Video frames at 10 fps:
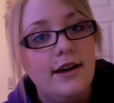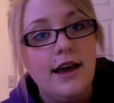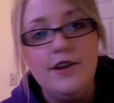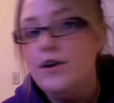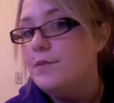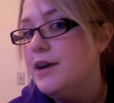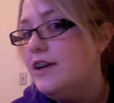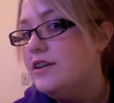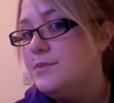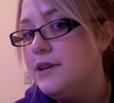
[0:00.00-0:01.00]
I don't have my
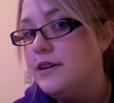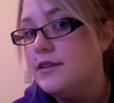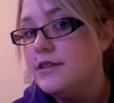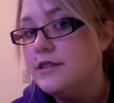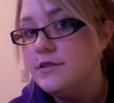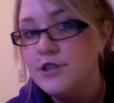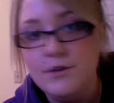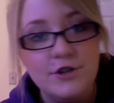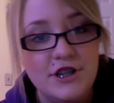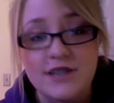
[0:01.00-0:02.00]
ears pierced. She
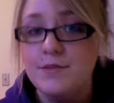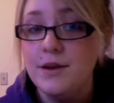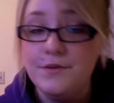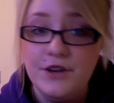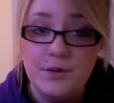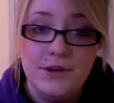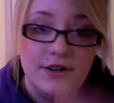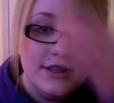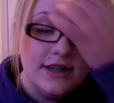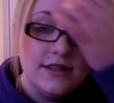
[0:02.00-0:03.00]
doesn't mind ear
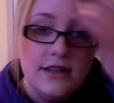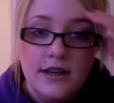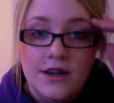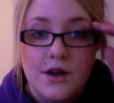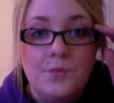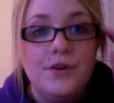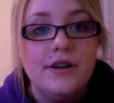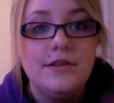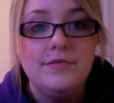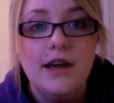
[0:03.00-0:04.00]
piercings,
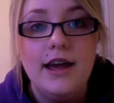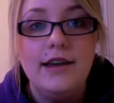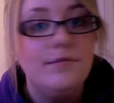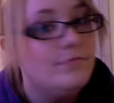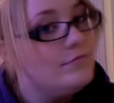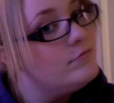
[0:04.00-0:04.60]
but I